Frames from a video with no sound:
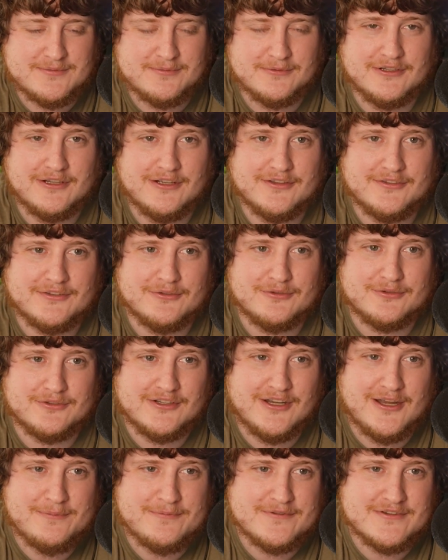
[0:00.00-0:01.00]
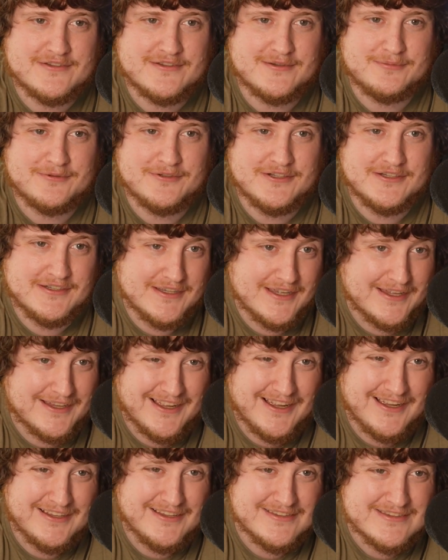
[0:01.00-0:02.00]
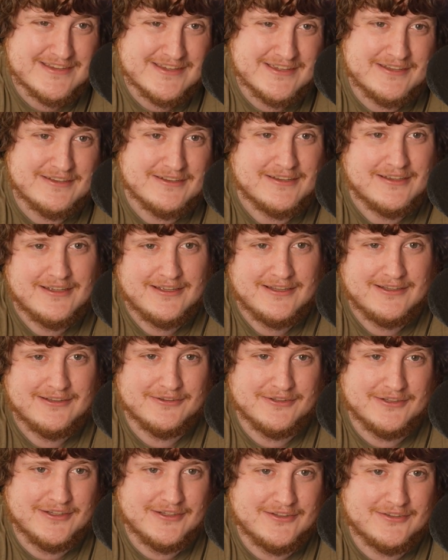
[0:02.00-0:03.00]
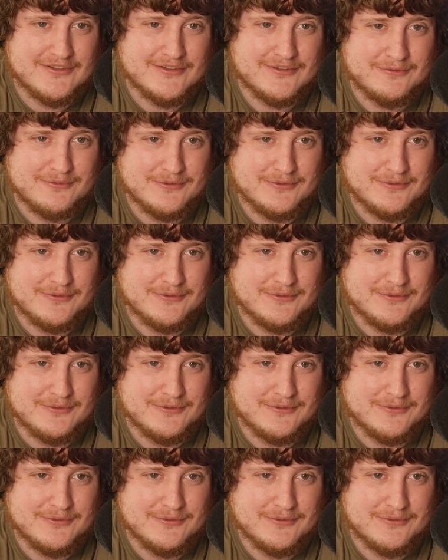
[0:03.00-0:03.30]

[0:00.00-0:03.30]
but also shoppers are pretty dang high intent leads.